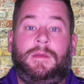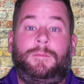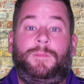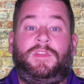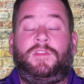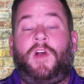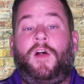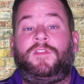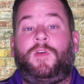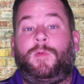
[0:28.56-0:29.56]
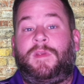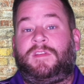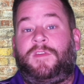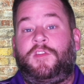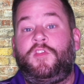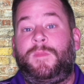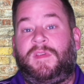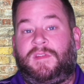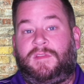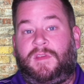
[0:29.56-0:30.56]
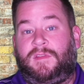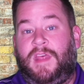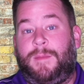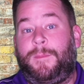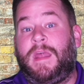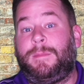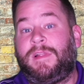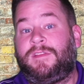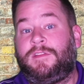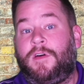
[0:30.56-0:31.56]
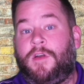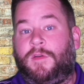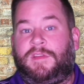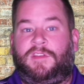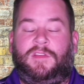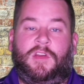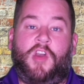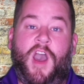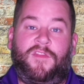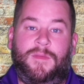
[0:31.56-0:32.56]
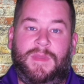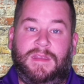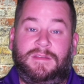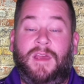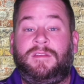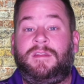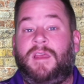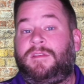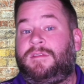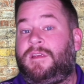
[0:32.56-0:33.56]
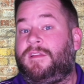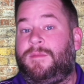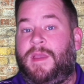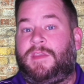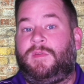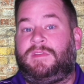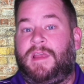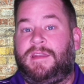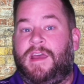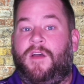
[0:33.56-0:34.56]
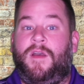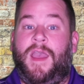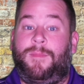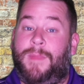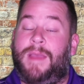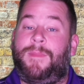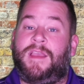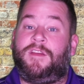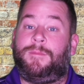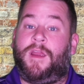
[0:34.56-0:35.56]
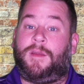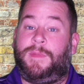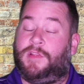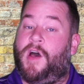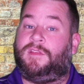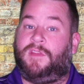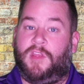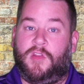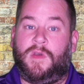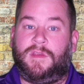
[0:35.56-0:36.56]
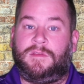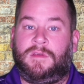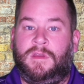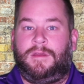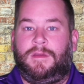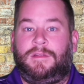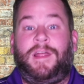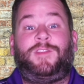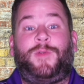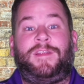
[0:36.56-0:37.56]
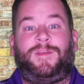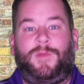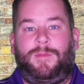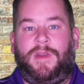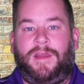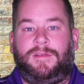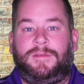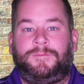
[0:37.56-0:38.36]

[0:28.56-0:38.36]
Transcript: But there's also a risk for new businesses that a minimalist logo, such as a coffee bean, doesn't necessarily make you stand out and may make your mark be lost in the noise. Let's rate some rebrands.